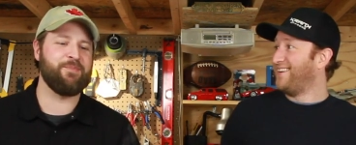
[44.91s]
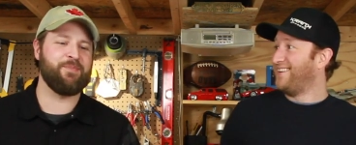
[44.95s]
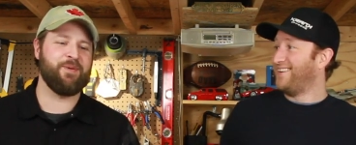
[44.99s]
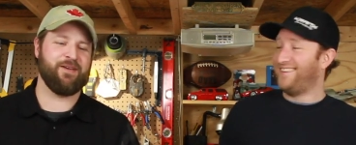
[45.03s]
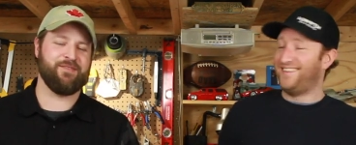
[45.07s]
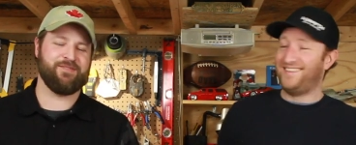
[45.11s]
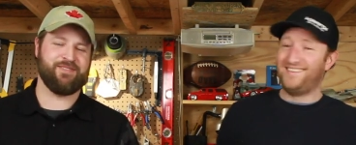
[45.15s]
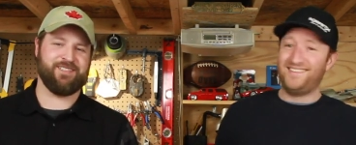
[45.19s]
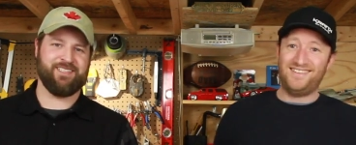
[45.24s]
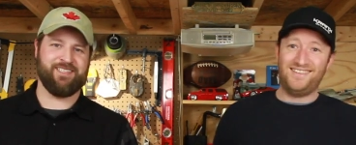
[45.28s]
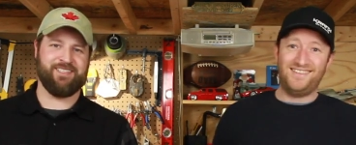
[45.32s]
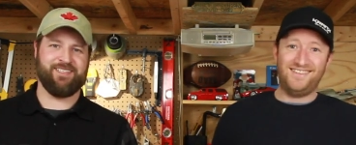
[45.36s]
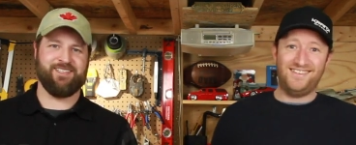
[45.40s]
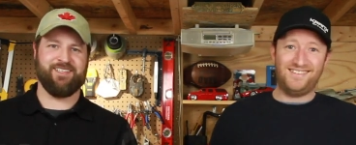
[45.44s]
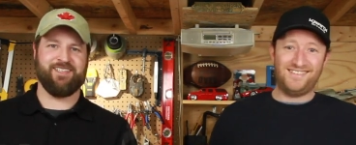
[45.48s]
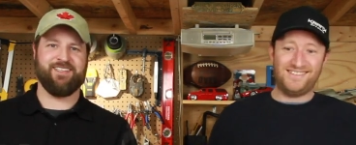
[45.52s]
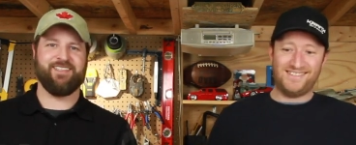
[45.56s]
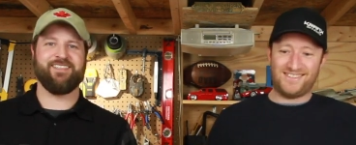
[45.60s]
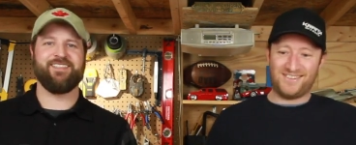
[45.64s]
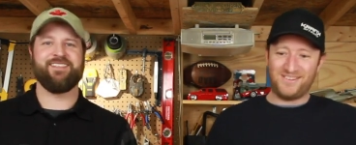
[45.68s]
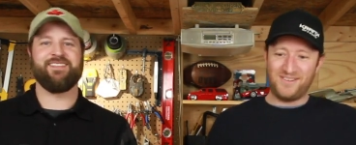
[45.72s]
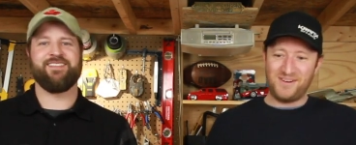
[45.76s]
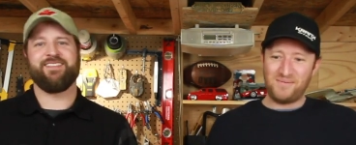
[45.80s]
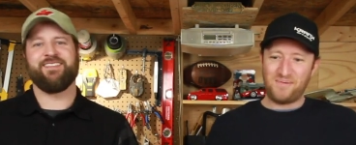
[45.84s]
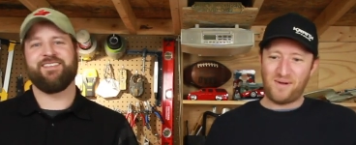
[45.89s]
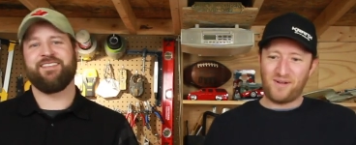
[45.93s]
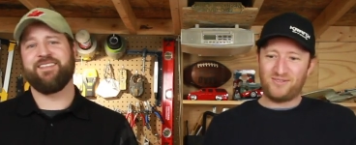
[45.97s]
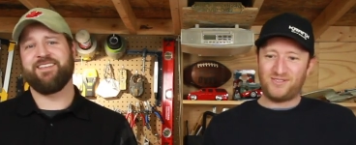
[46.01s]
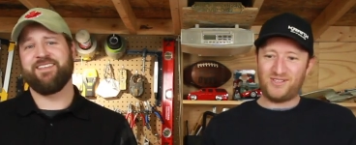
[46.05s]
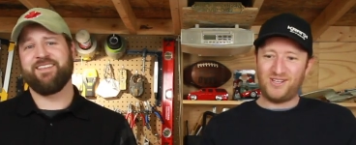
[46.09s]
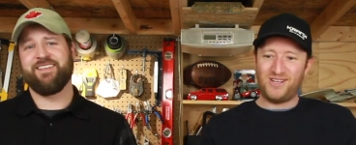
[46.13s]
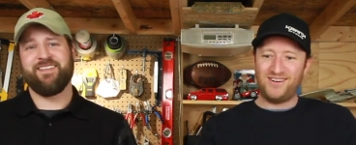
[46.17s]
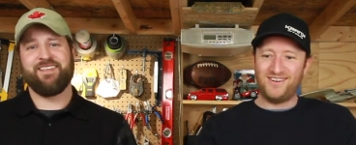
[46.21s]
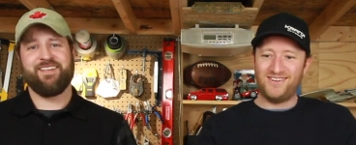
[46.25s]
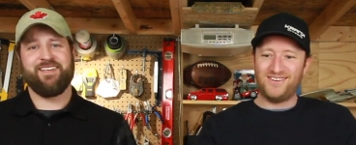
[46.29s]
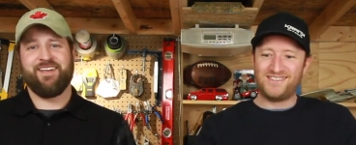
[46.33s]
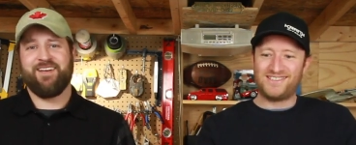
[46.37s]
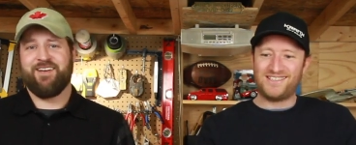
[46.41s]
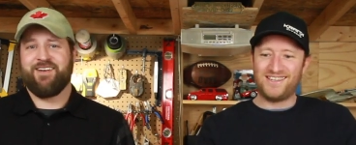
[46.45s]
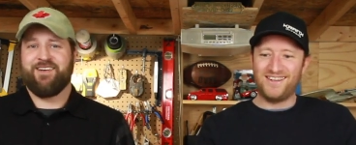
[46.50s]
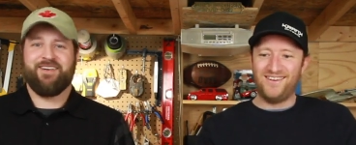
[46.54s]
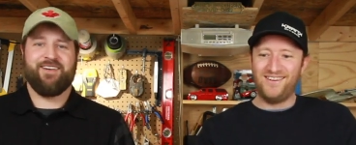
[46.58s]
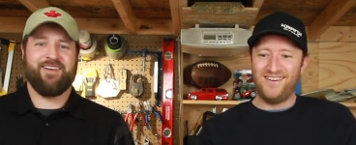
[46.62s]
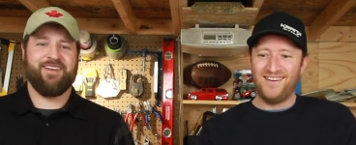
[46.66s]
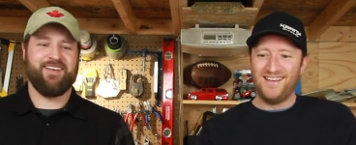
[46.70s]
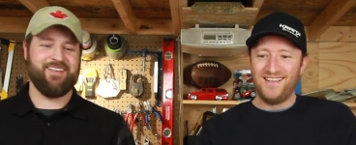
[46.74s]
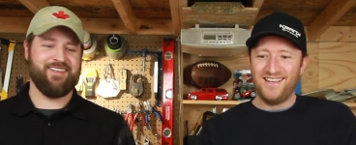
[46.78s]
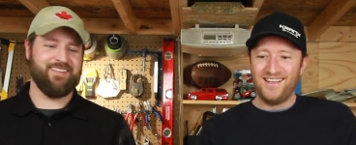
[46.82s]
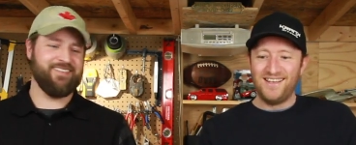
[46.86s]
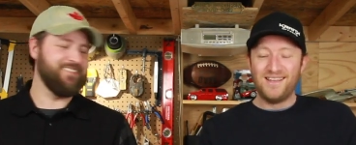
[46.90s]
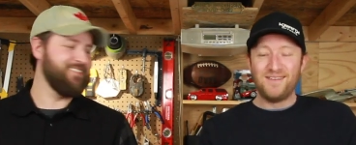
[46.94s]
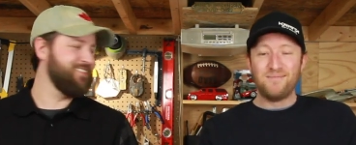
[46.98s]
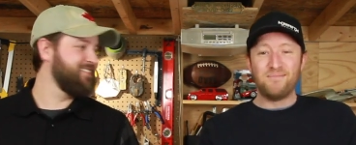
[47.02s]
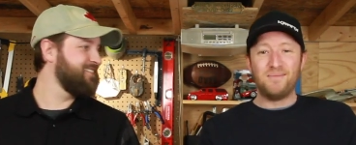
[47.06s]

Speaker 1: Scooty Puff Sr. Scooty Puff Sr. So, all right.